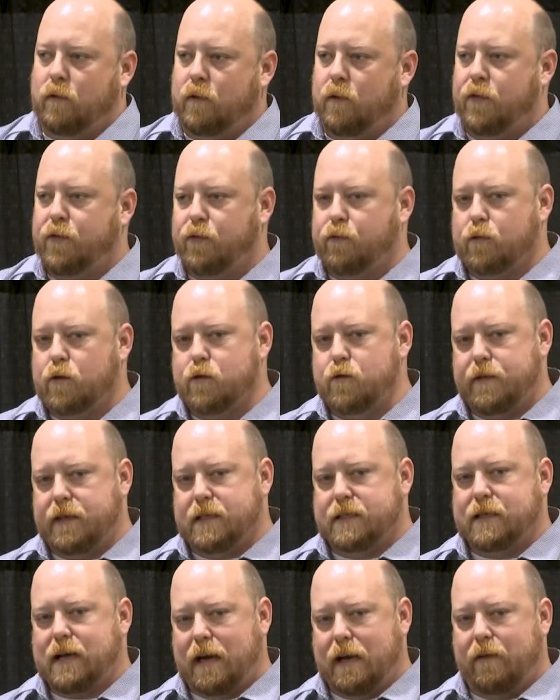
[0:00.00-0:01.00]
through
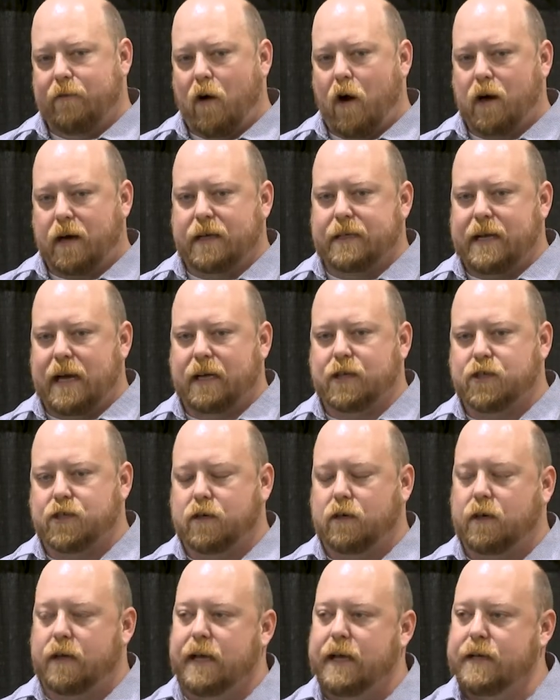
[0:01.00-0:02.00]
this kind of
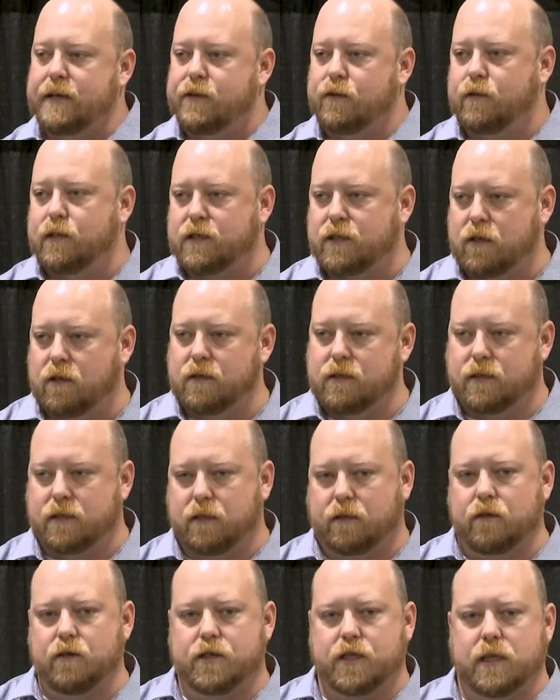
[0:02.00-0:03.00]
architecture into a certain
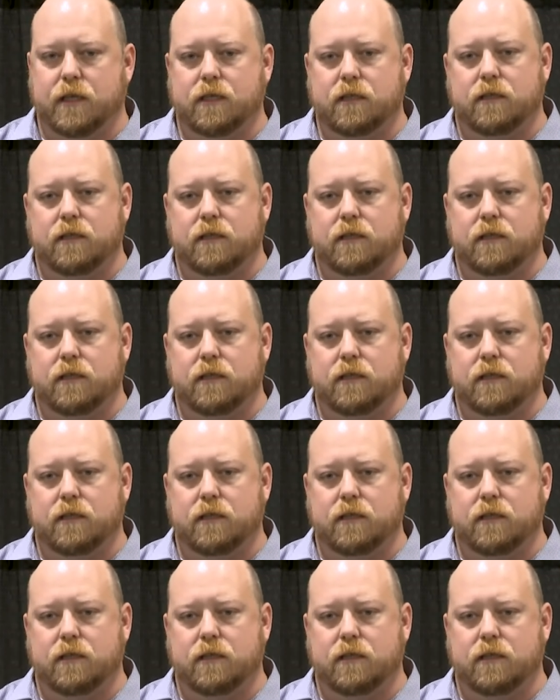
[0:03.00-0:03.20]
solution.